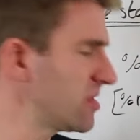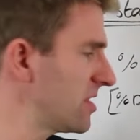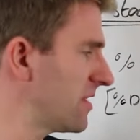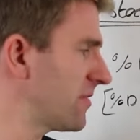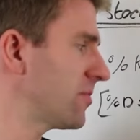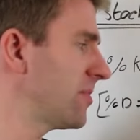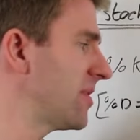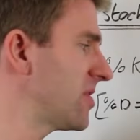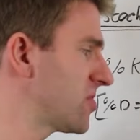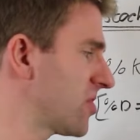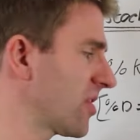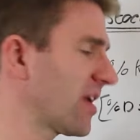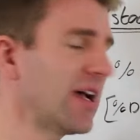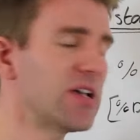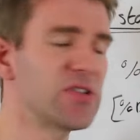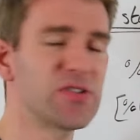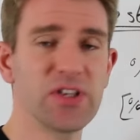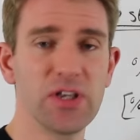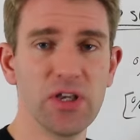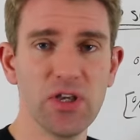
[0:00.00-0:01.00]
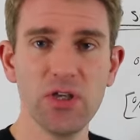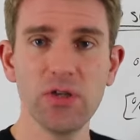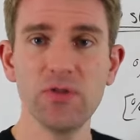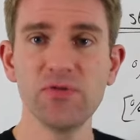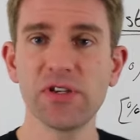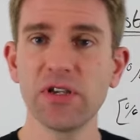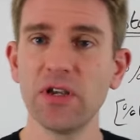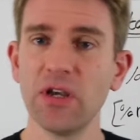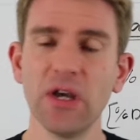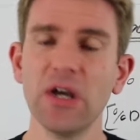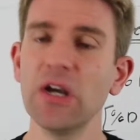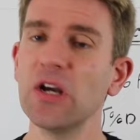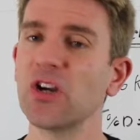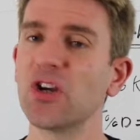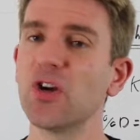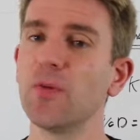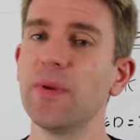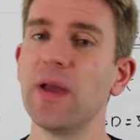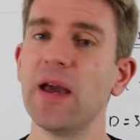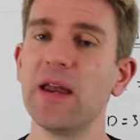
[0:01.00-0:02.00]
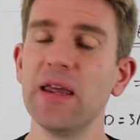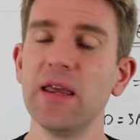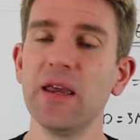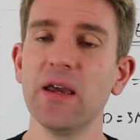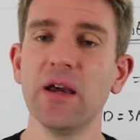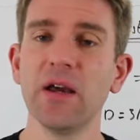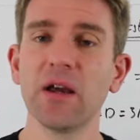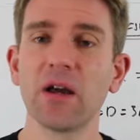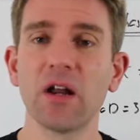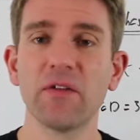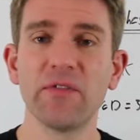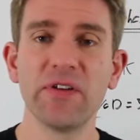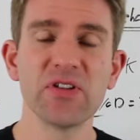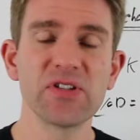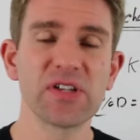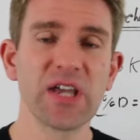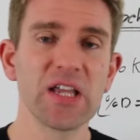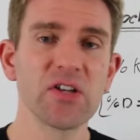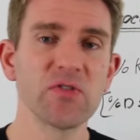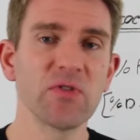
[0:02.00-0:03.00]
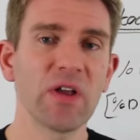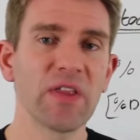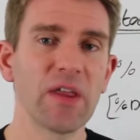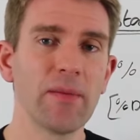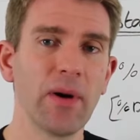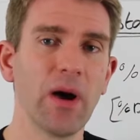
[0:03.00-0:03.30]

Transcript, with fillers: That would be a stochastic you're using, could be any kind of indicator out there,